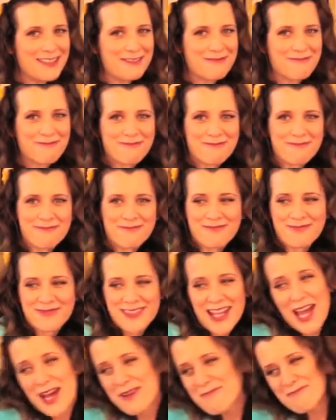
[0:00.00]
Can I play
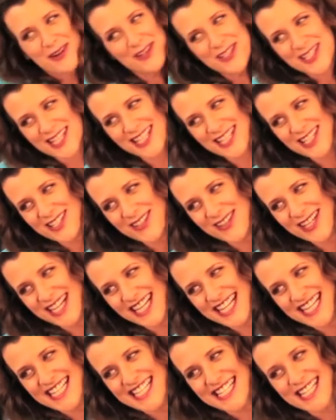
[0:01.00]
along? Birds in the
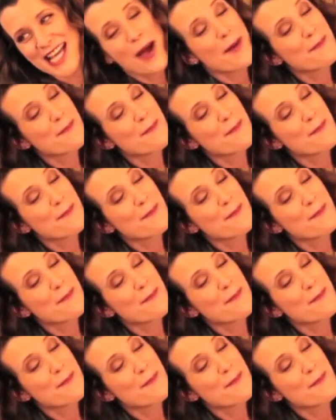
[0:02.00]
trees,